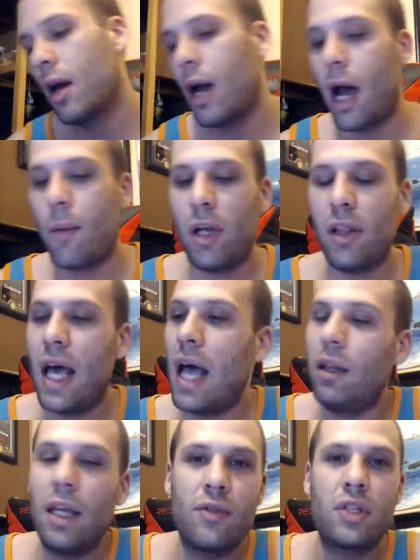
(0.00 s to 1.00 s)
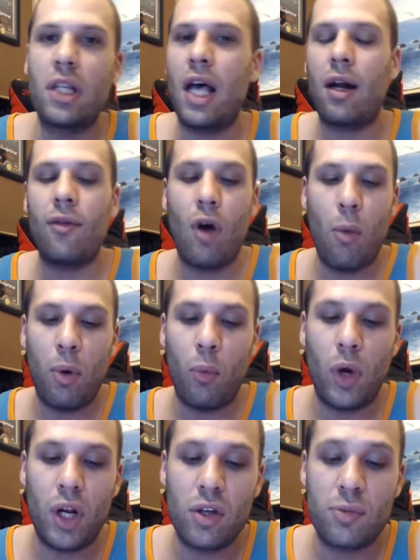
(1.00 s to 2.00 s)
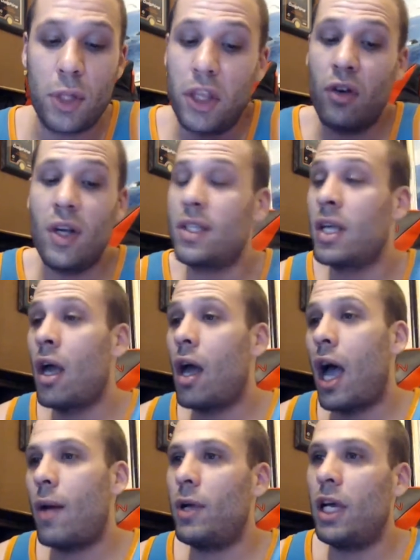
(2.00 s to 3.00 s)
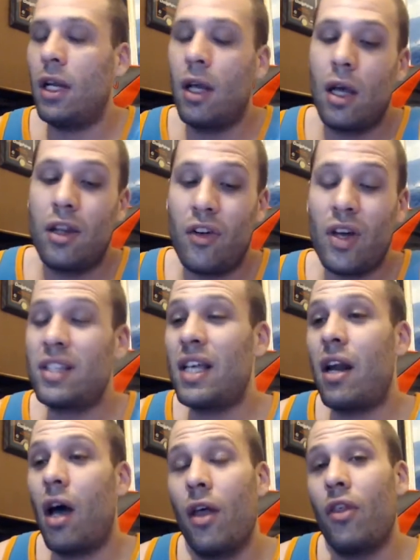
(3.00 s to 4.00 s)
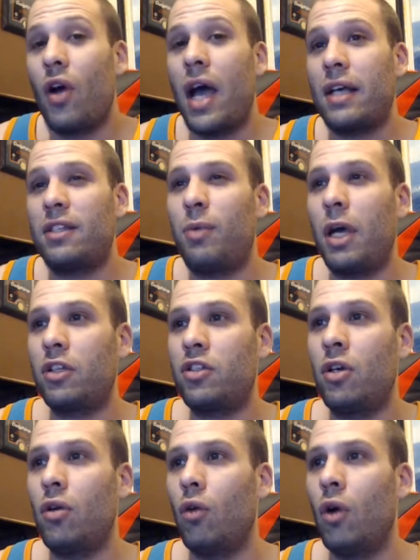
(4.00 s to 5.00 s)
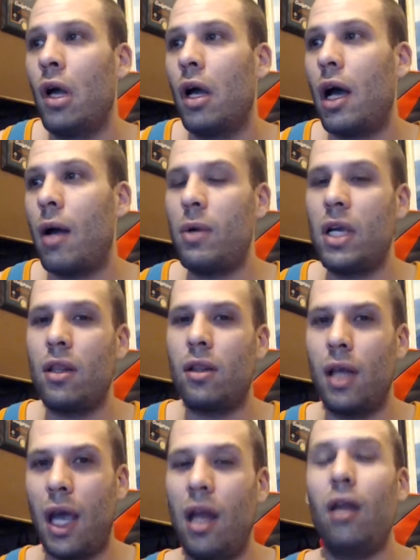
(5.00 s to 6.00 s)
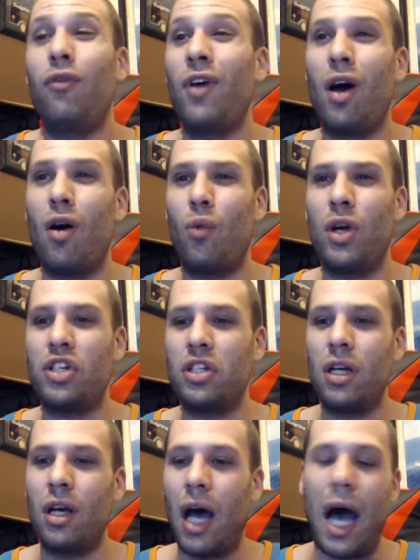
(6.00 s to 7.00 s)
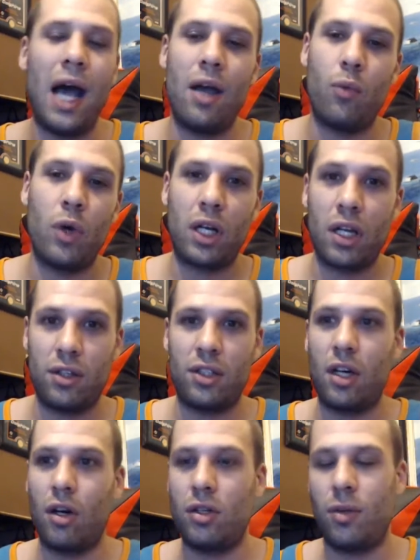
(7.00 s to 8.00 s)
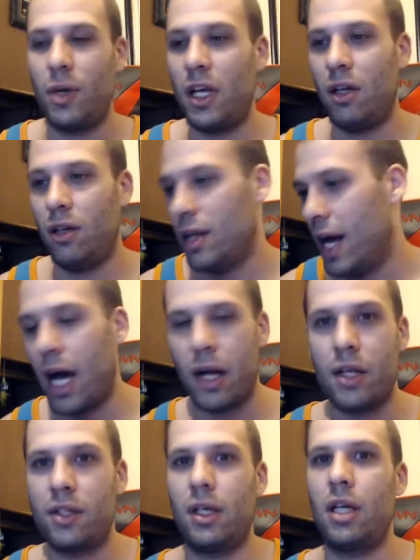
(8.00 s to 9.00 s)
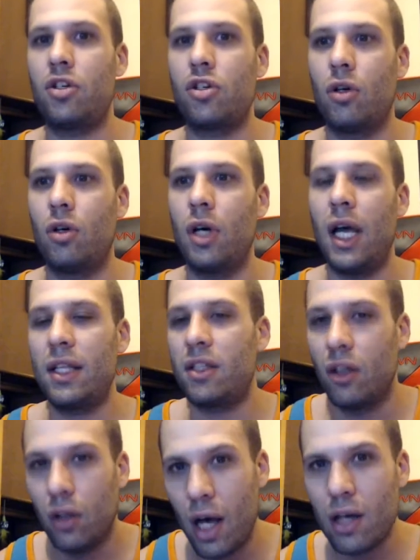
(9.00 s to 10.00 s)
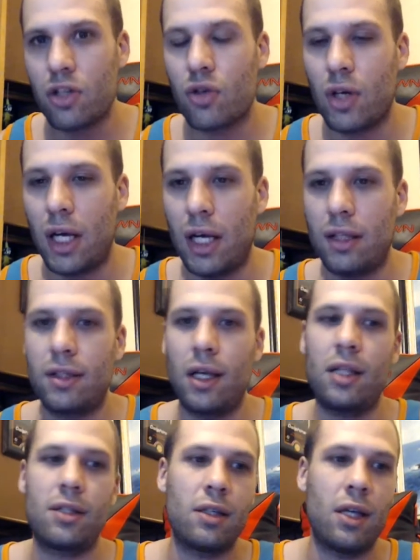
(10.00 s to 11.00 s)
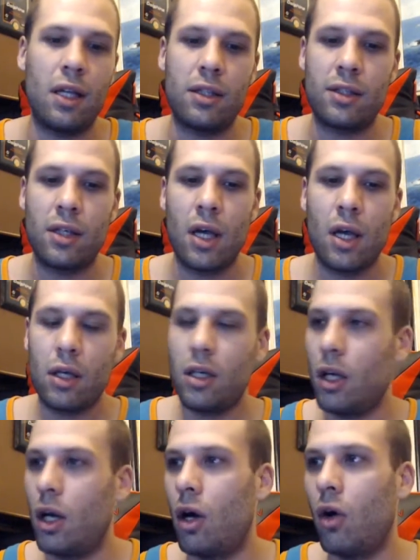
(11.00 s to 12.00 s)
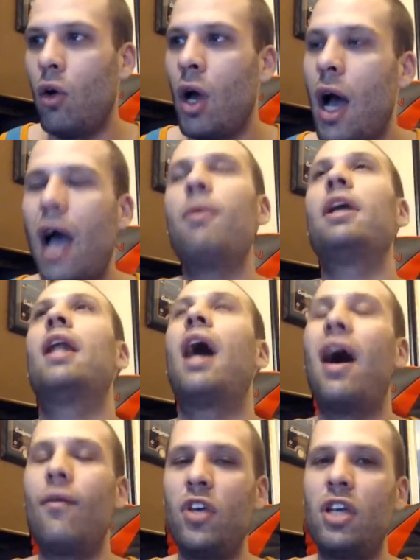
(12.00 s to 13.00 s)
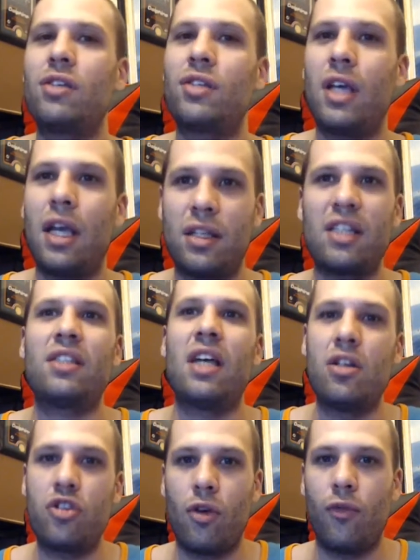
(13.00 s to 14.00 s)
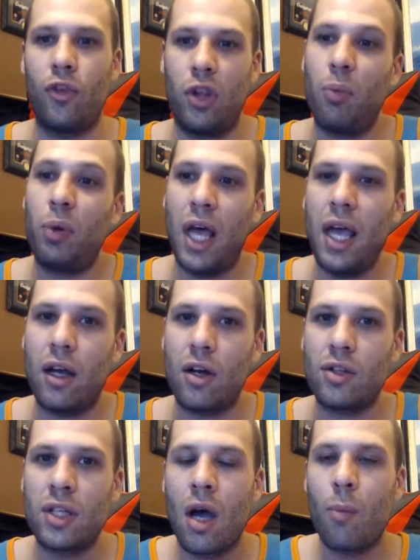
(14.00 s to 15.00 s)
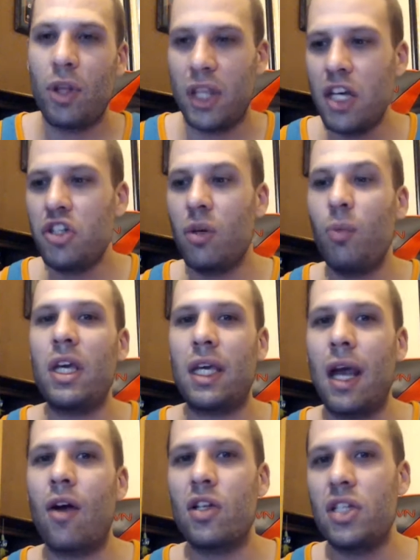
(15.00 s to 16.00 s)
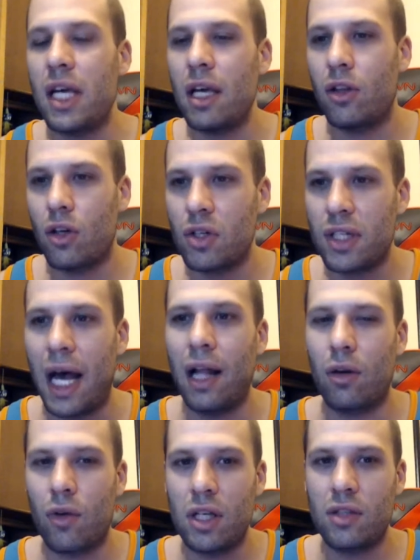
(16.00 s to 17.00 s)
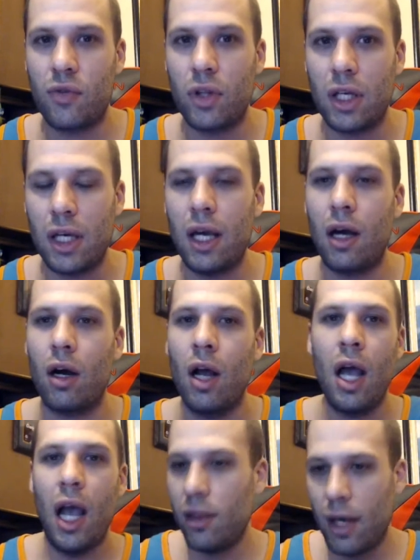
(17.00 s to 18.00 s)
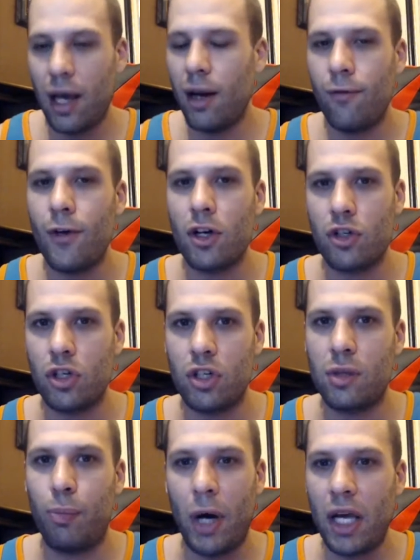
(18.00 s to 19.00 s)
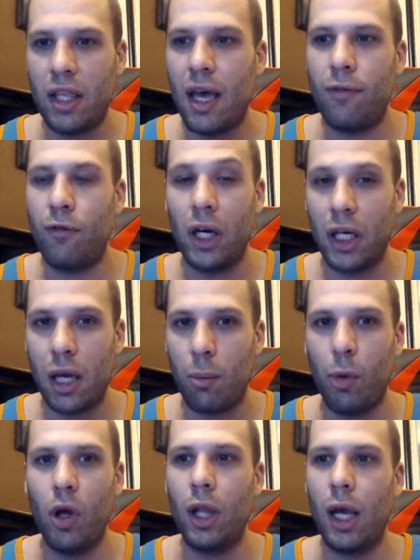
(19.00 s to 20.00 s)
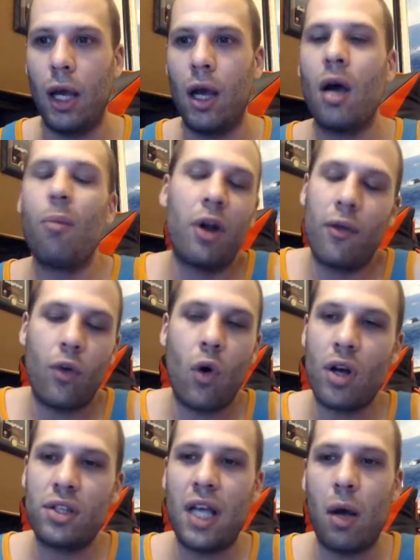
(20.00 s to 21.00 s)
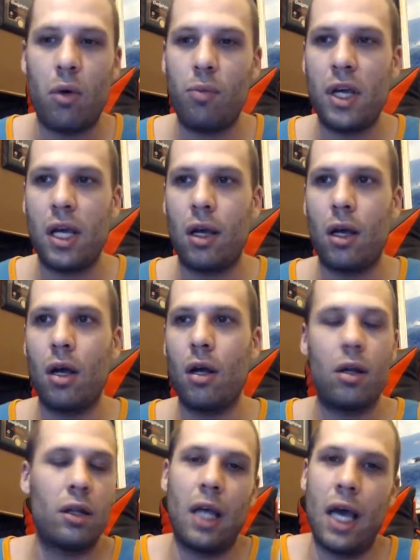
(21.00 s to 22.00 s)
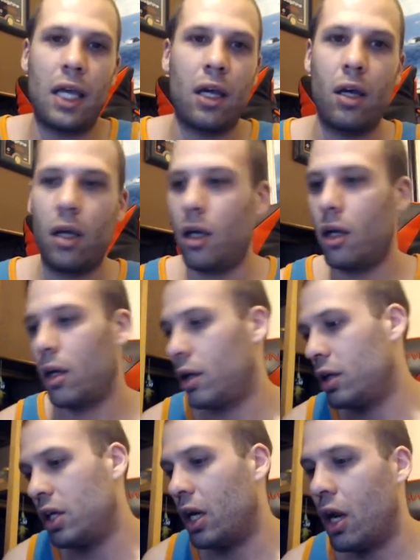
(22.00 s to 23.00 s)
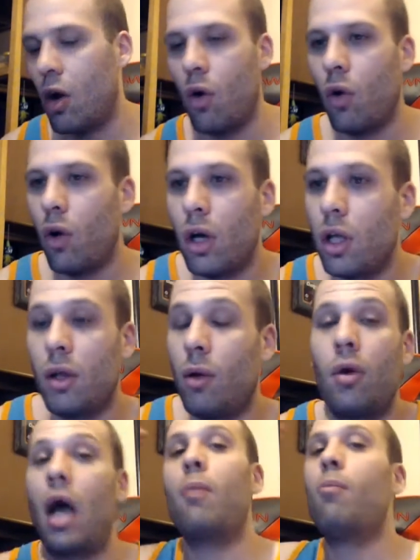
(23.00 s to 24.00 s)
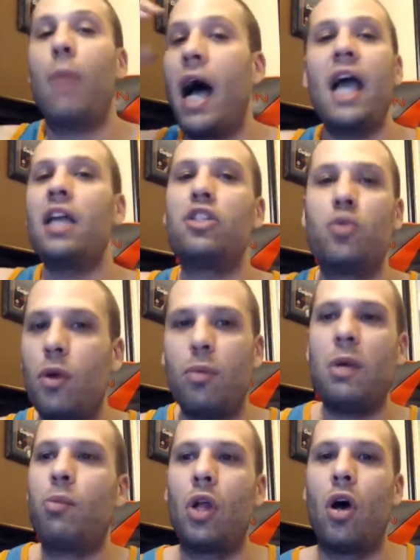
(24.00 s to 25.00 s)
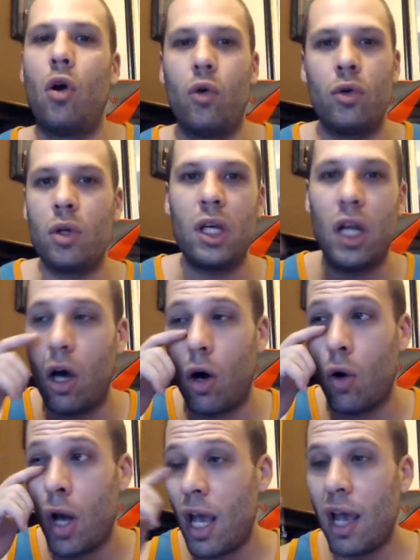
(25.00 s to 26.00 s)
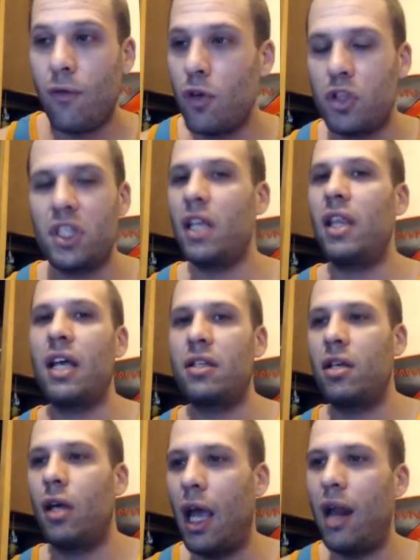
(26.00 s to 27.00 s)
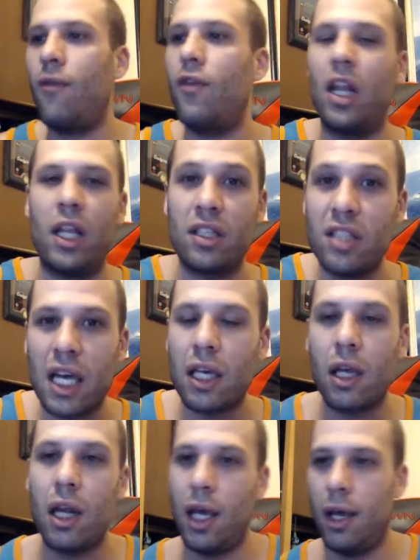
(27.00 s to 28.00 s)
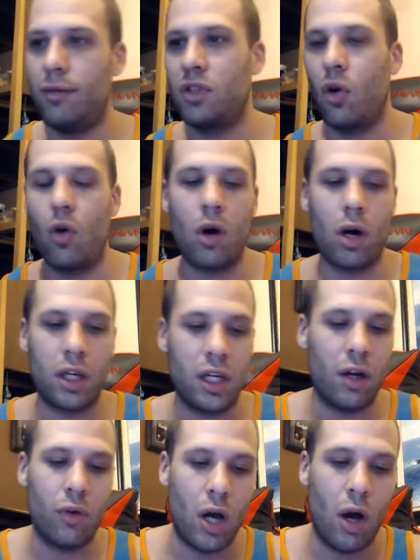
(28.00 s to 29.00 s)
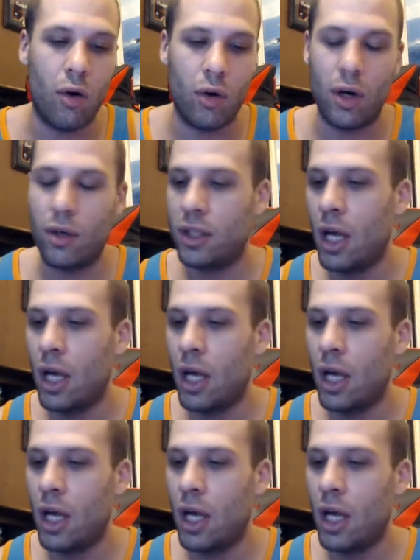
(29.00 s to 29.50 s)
I mean, that leaves a lot of open windows, but there is that other aspect too. I mean, the NFL, which I would consider to be non-essential, it's a luxury. It's you know, I mean, obviously it's essential for the players, but they should be guaranteed their salaries for the year, and the NFL should just bite that fucking bullet. But of course, that would be like, you know, minds would be blown, you know, if you said that to NFL executives or, you know, the owners.